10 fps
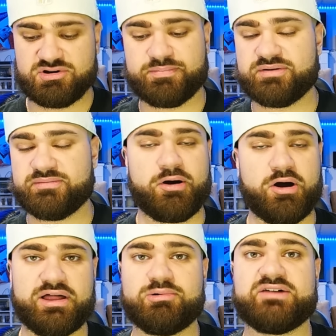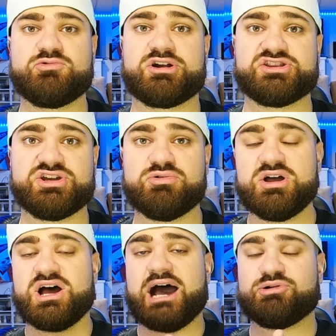You want to put them in a parlay. Whatever you want to do,
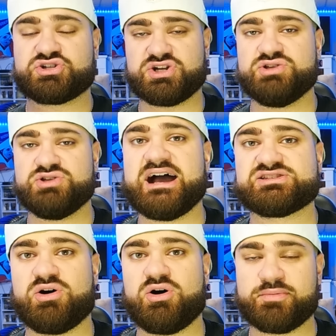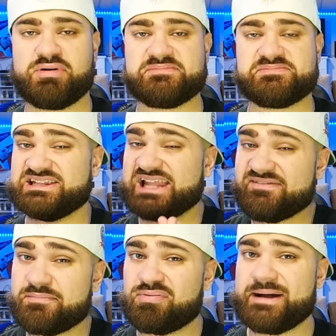I will show you guys all the props.
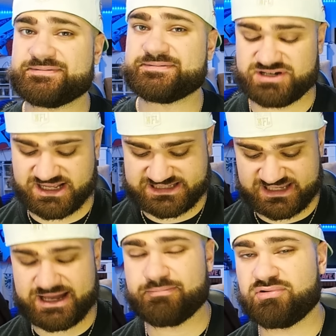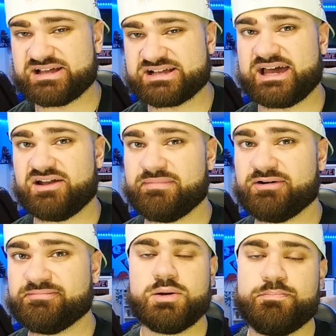11 props for tonight's slate. I'm pretty excited
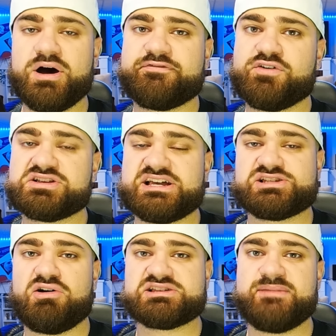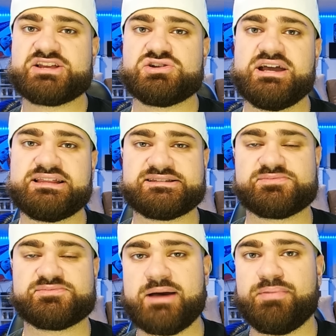about. But first, as always, make sure to hit that
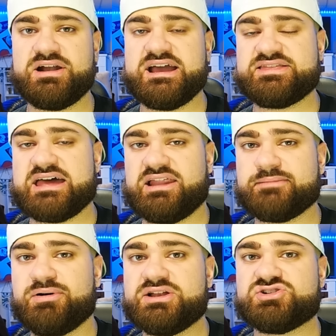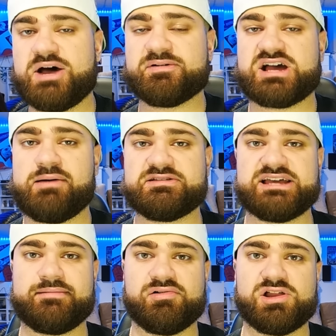subscribe button. Hit that like button. Drop a comment
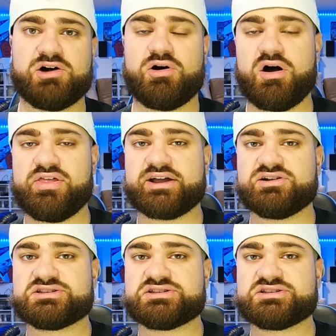down below. All that